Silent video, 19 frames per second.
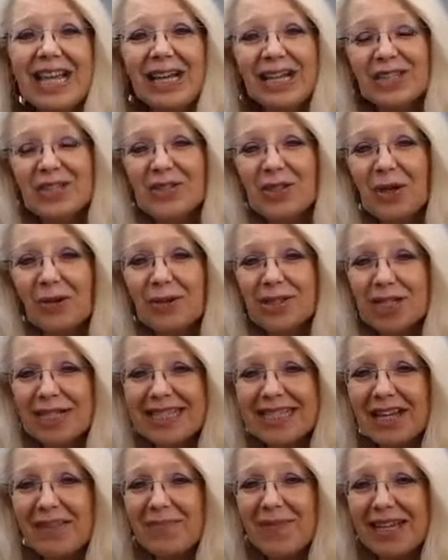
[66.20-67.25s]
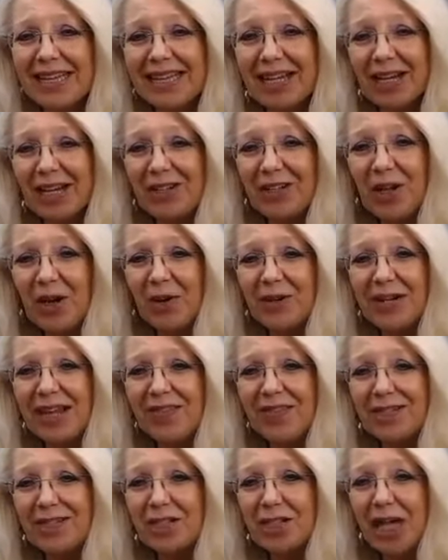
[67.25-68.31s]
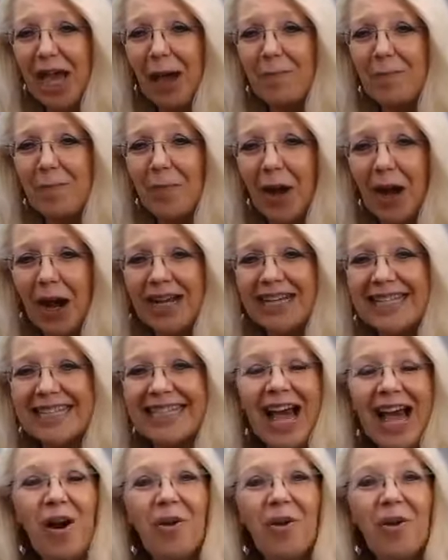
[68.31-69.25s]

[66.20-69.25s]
So just leave me a little note in the chat box.